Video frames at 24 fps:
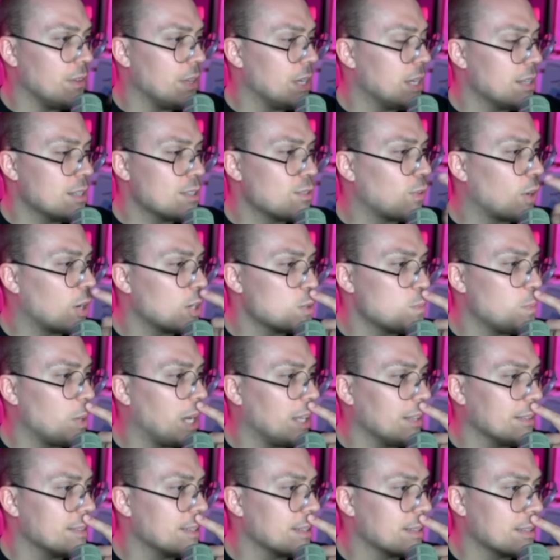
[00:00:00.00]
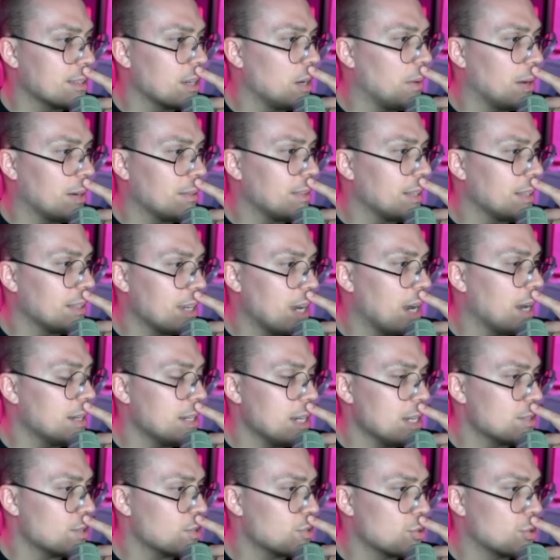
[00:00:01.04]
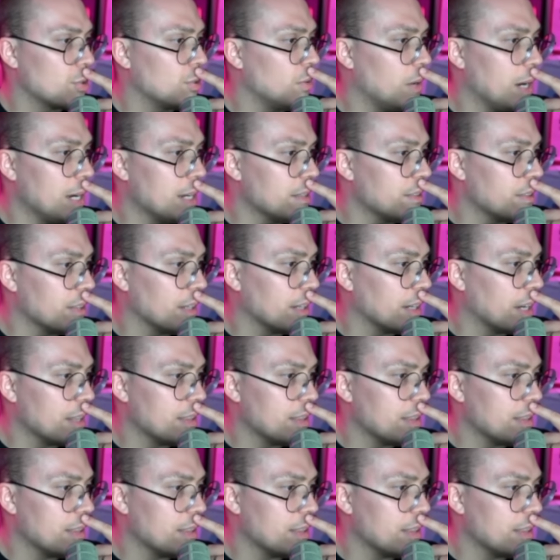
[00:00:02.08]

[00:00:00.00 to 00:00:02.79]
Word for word: As far as politics go, I don't think Kanye is a true anything.